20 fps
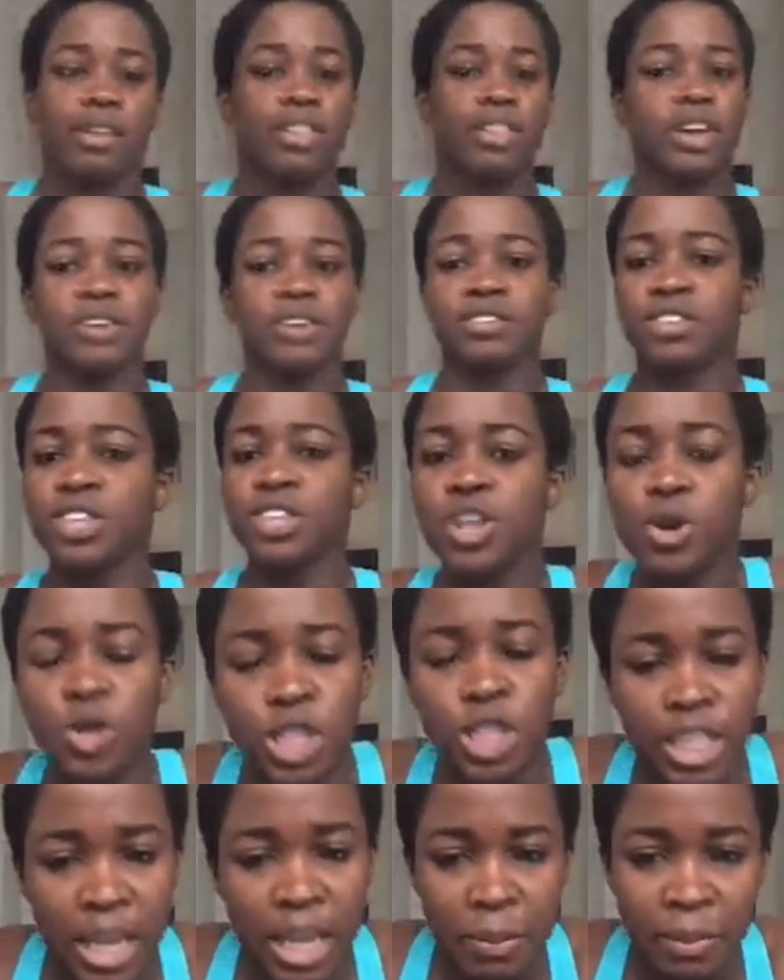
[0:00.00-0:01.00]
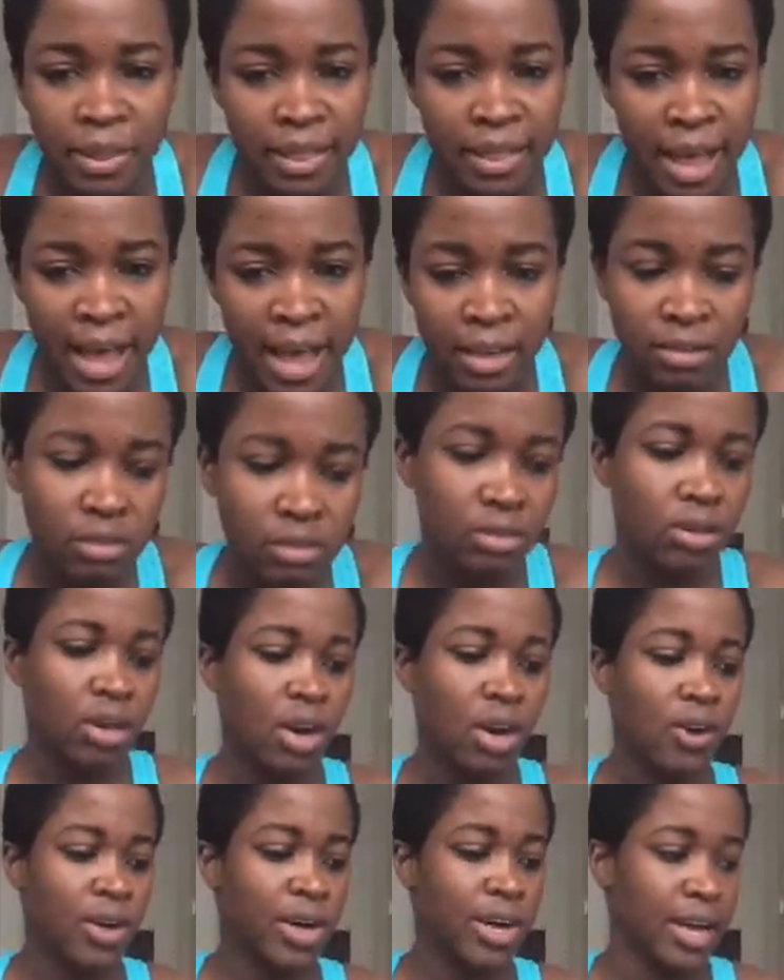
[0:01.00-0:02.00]
there is no shame in that.
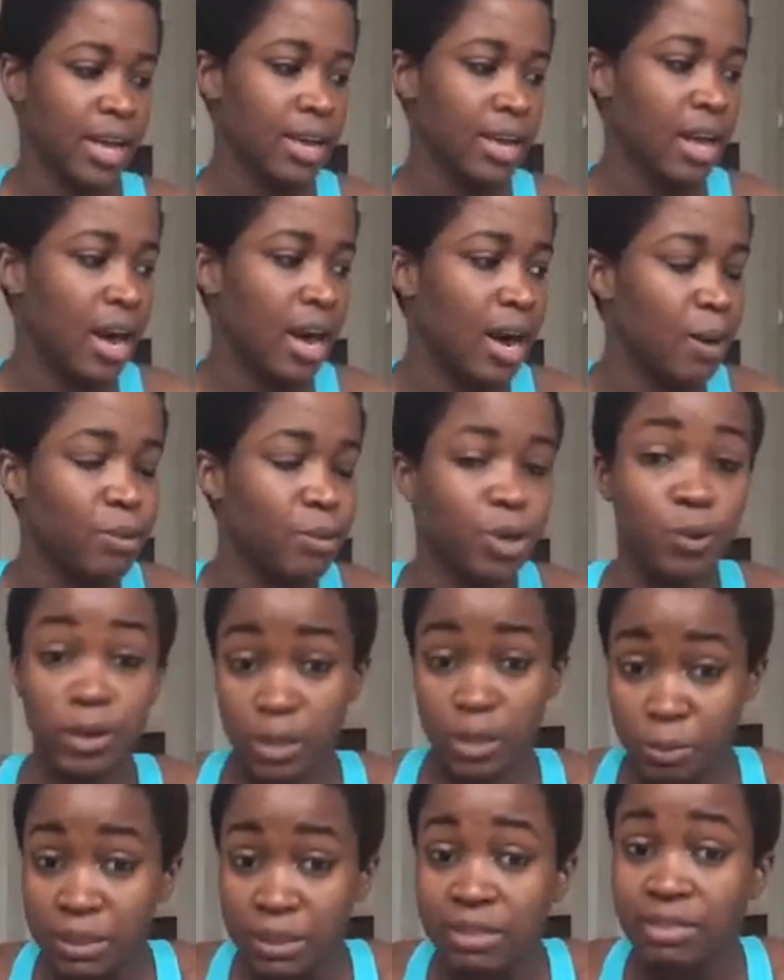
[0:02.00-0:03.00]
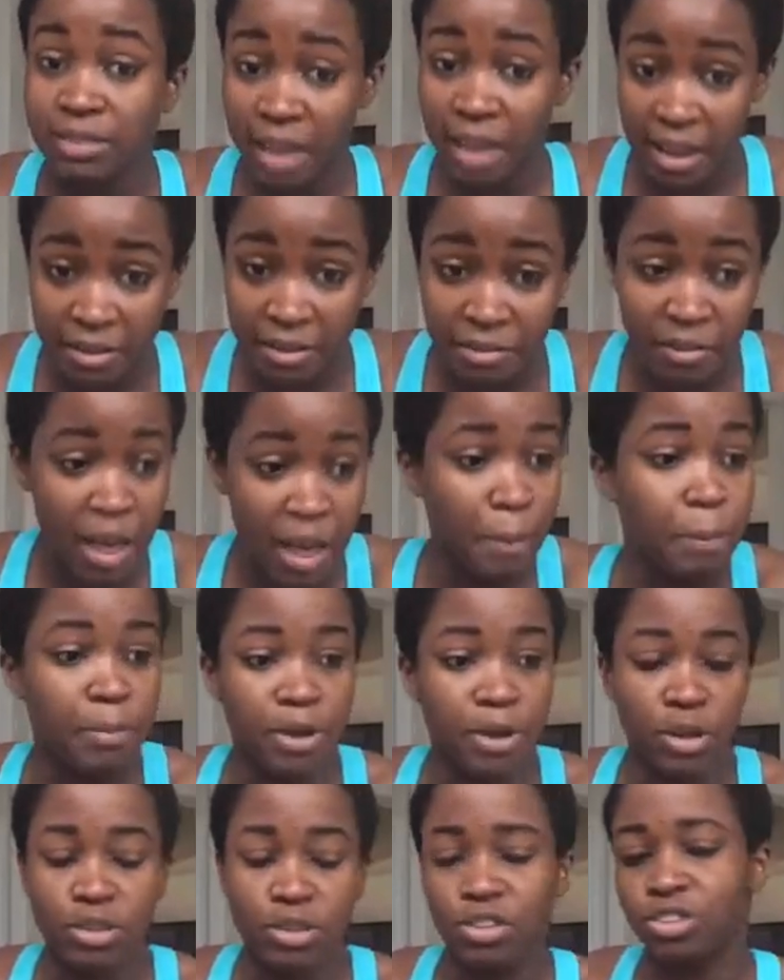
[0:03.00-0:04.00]
Okay, you want to be safe and
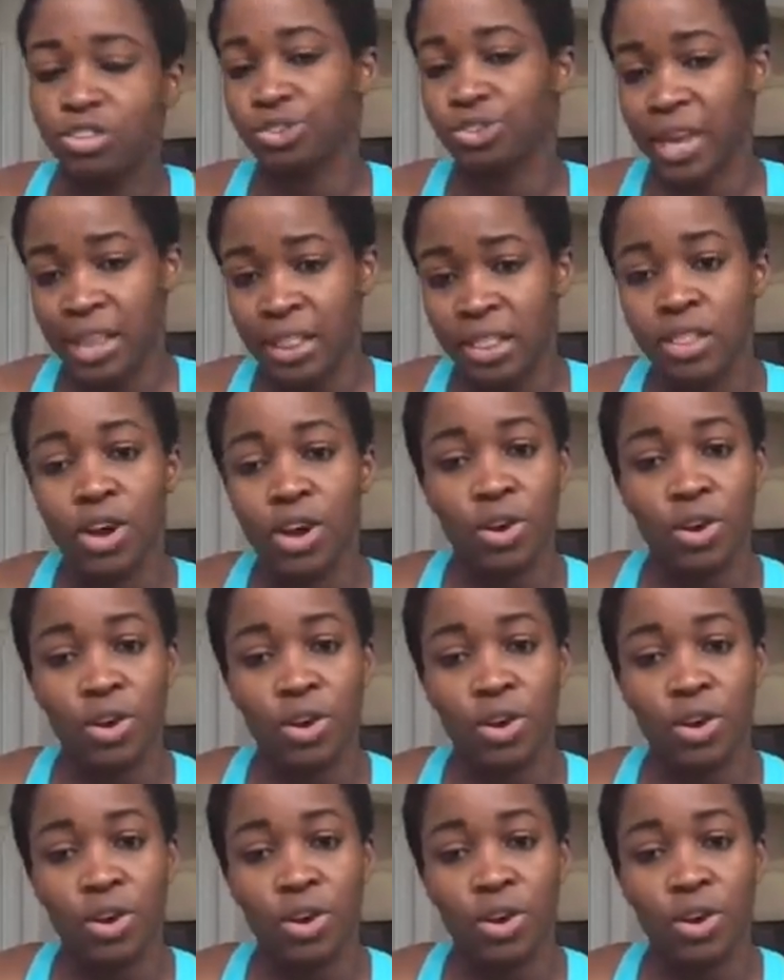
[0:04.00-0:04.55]
build strength